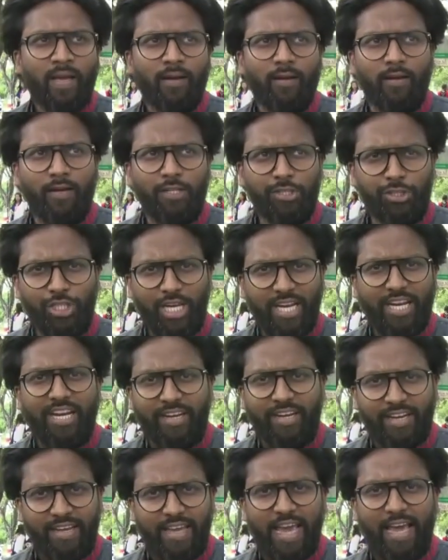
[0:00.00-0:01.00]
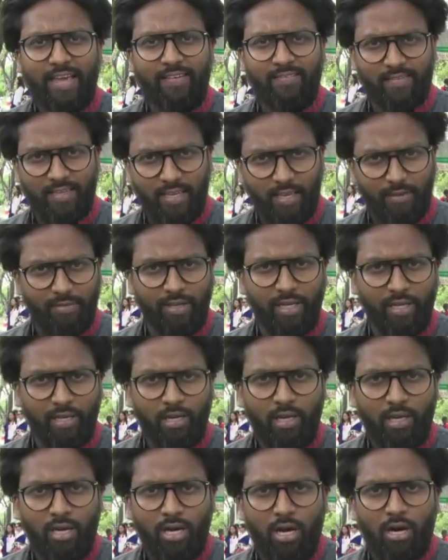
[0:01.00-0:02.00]
Christianity has given
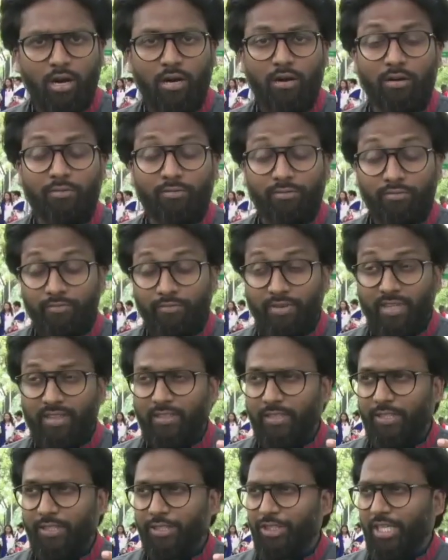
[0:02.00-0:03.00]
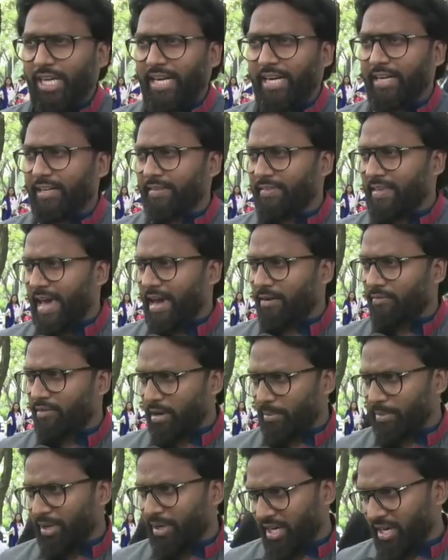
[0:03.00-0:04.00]
or with Christianity they have
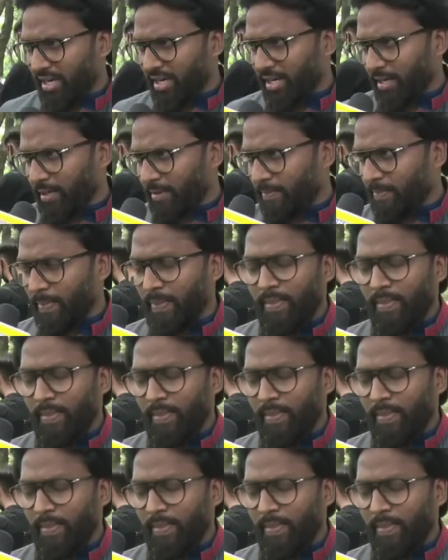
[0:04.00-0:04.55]
come in India.